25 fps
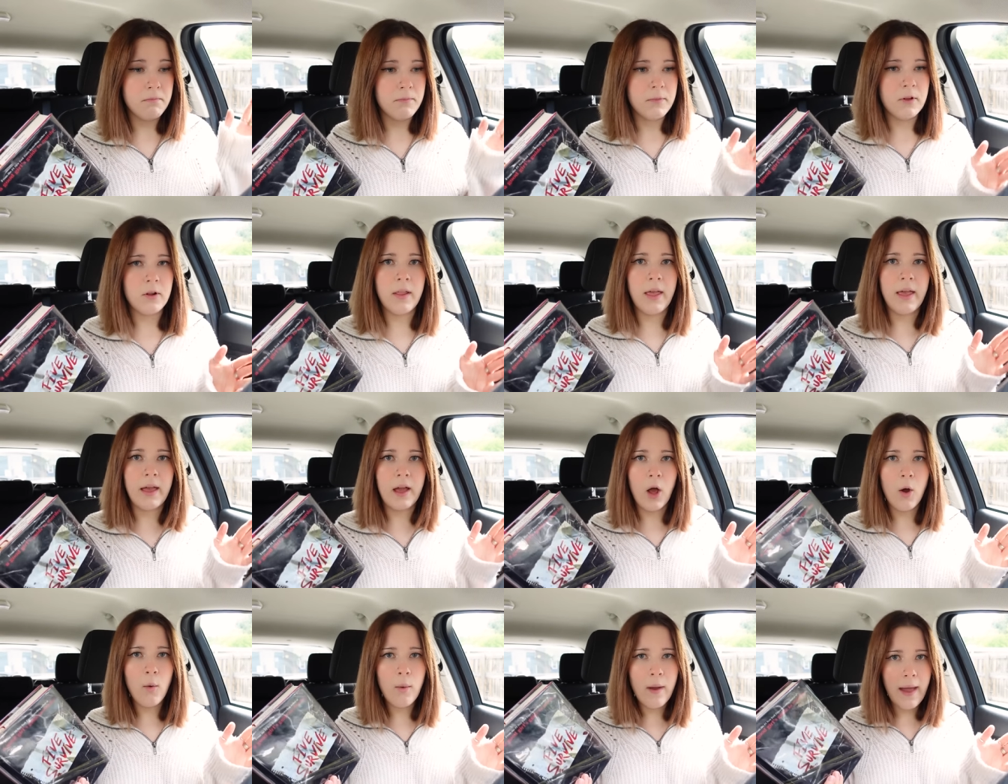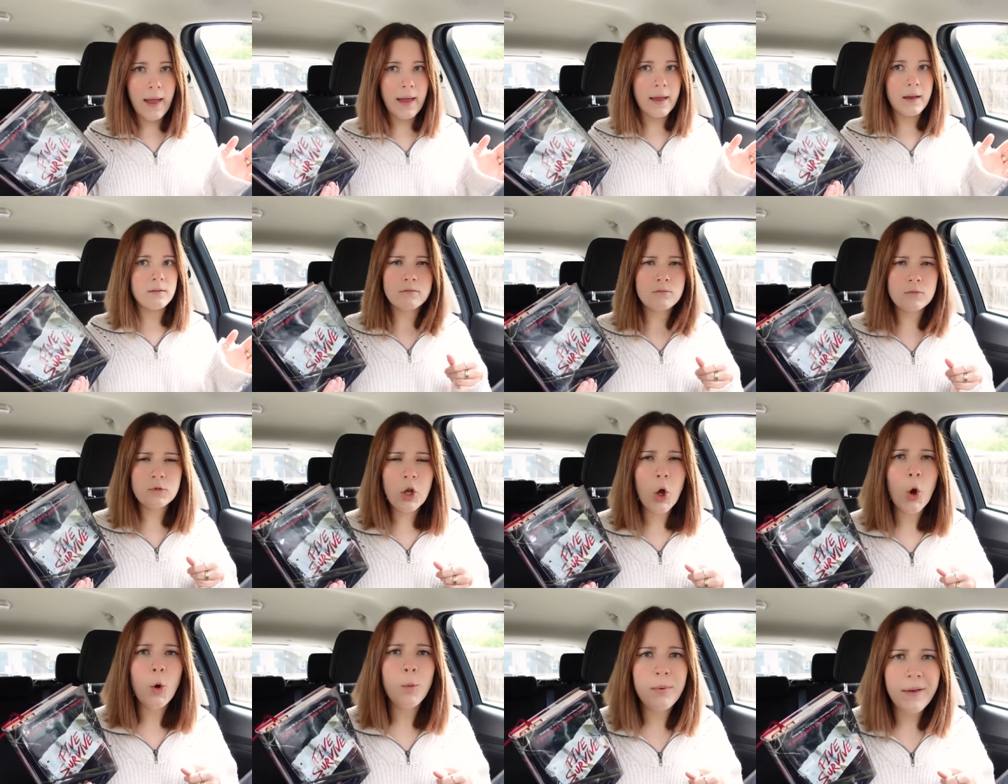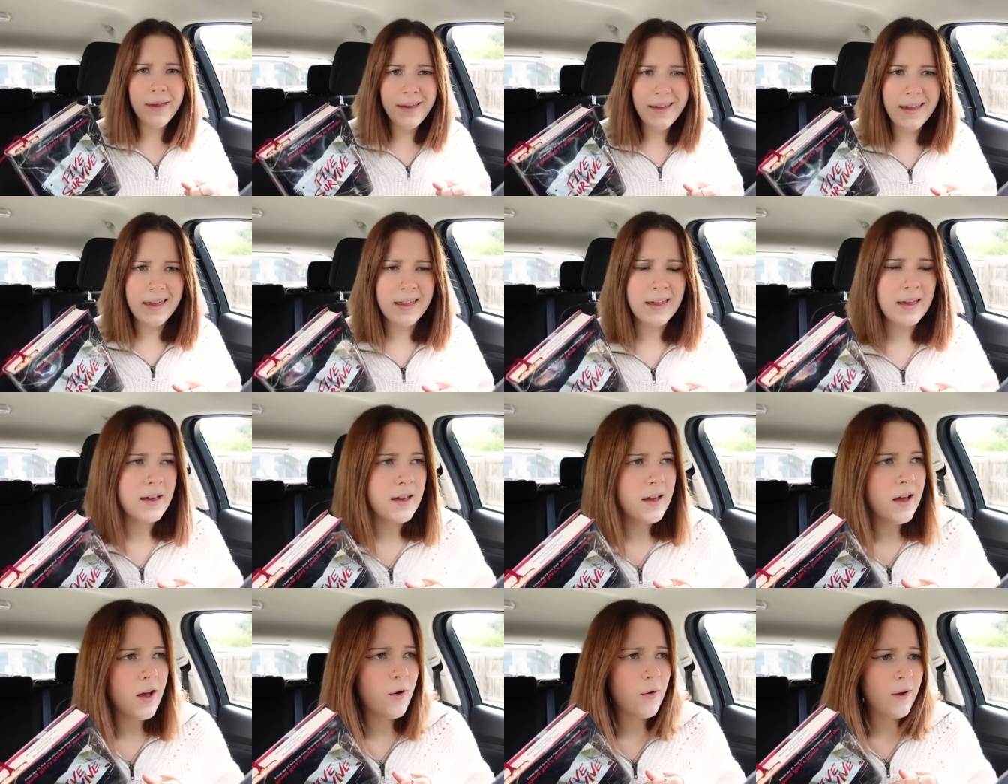they're like, okay, no
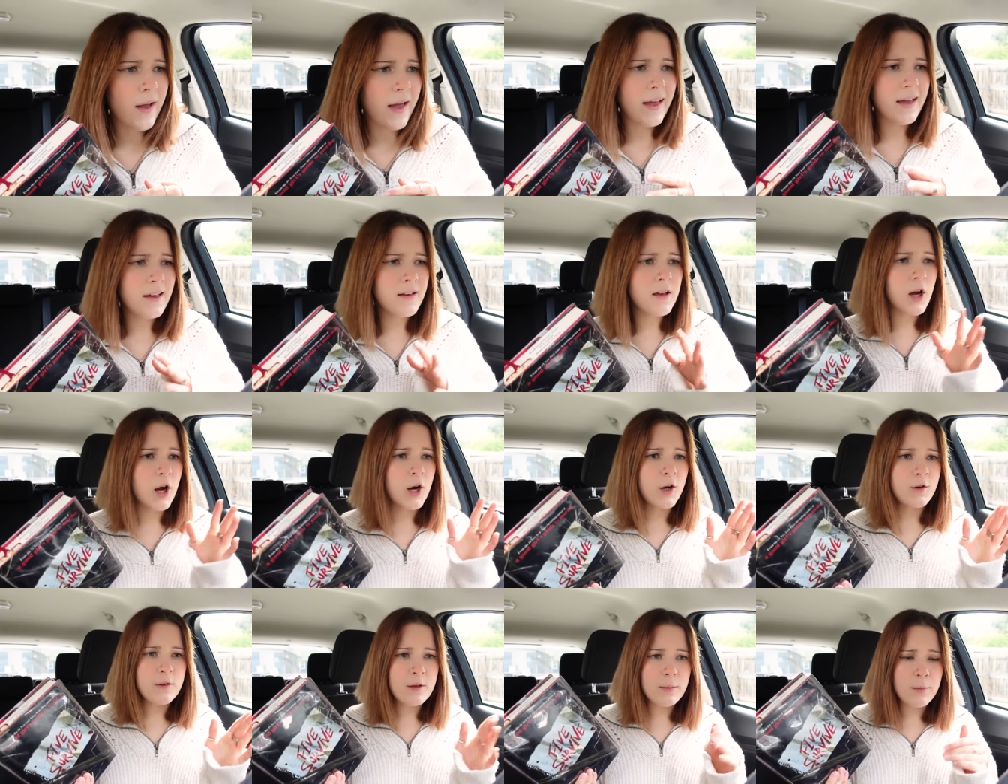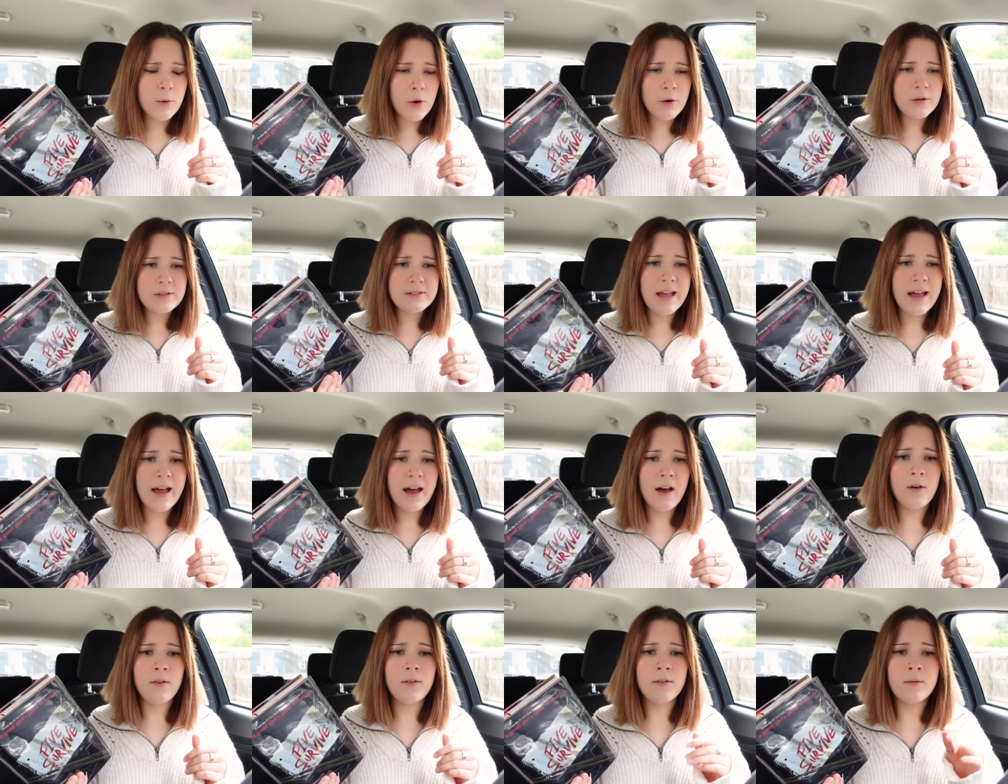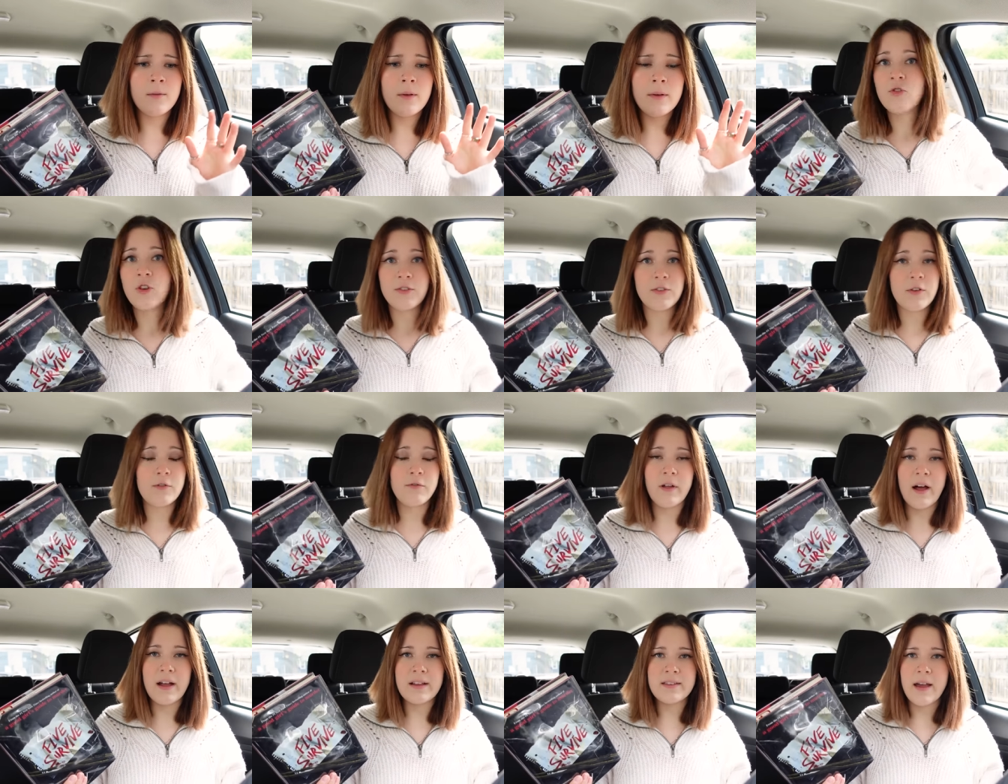biggie, okay? RV broke down, just
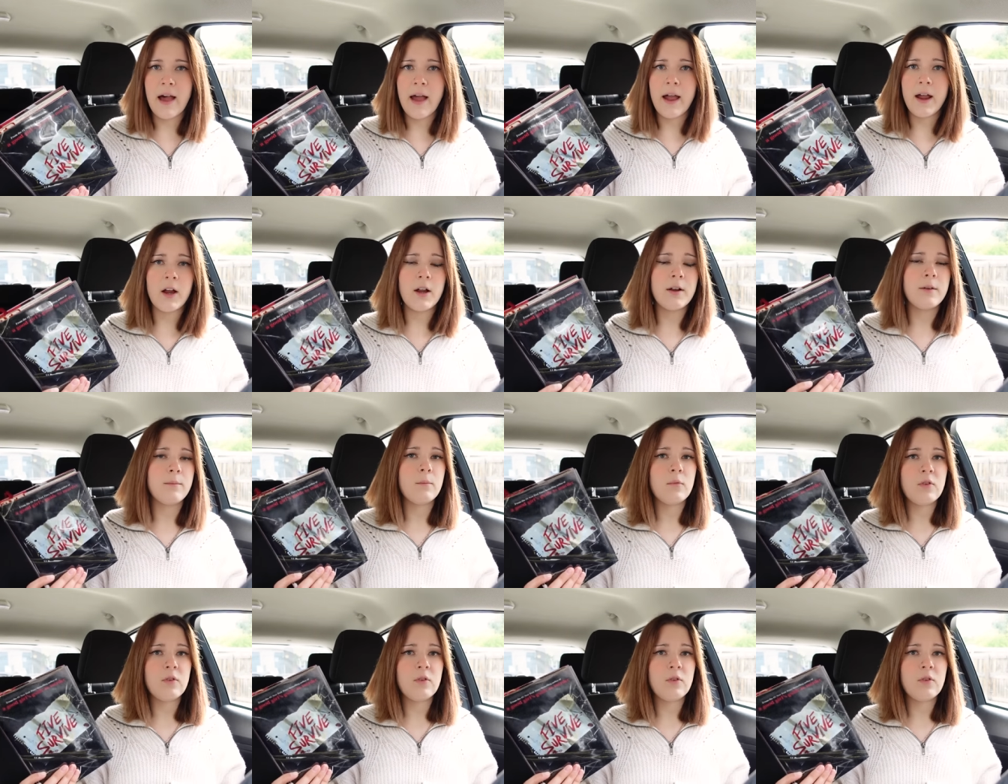a flat tire.